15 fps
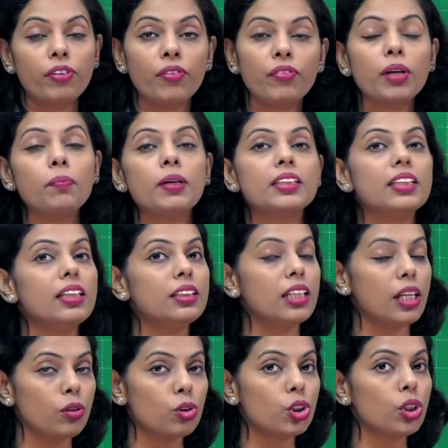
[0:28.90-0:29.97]
50%
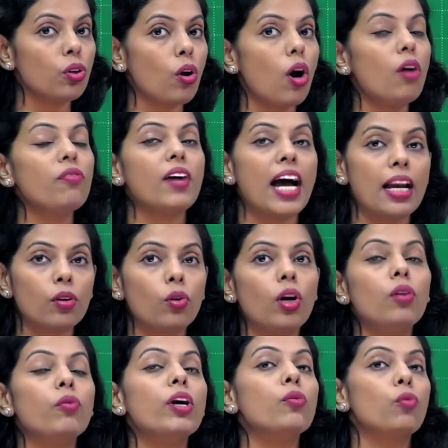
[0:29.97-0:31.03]
solution of
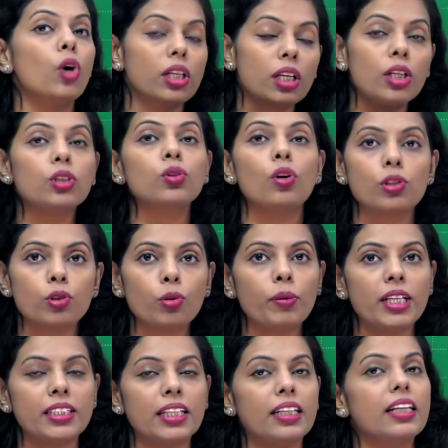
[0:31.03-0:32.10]
alcohol where water is also
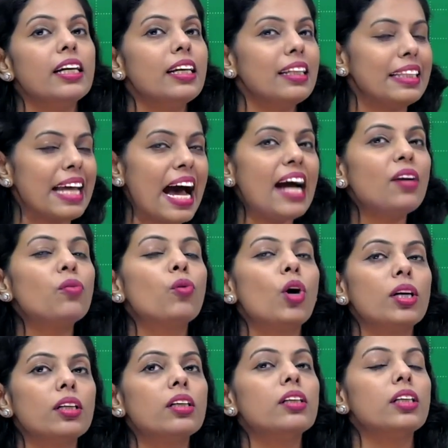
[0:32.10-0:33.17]
present that
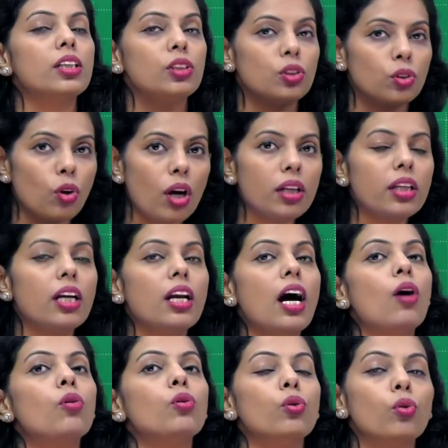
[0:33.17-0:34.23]
water does not
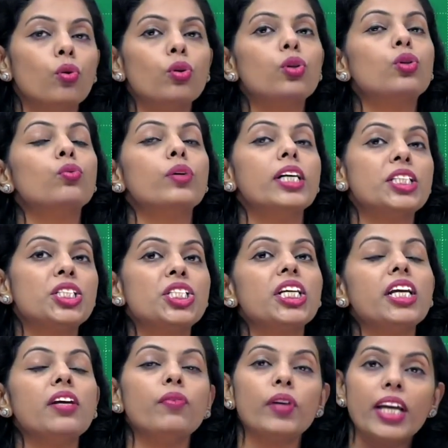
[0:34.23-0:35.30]
allow note to
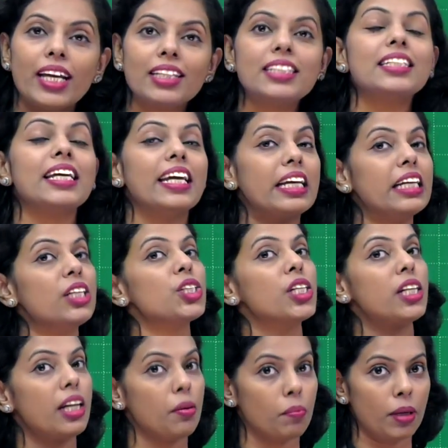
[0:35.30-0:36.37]
achieve its
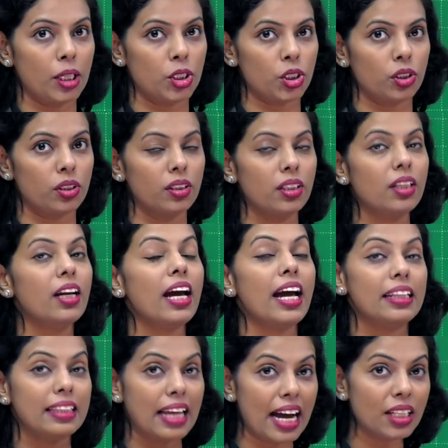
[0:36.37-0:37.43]
ignition temperature
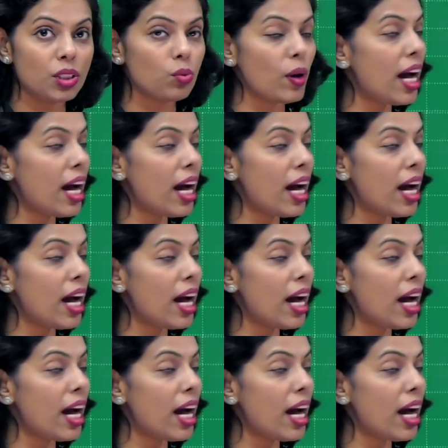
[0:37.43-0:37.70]
and that's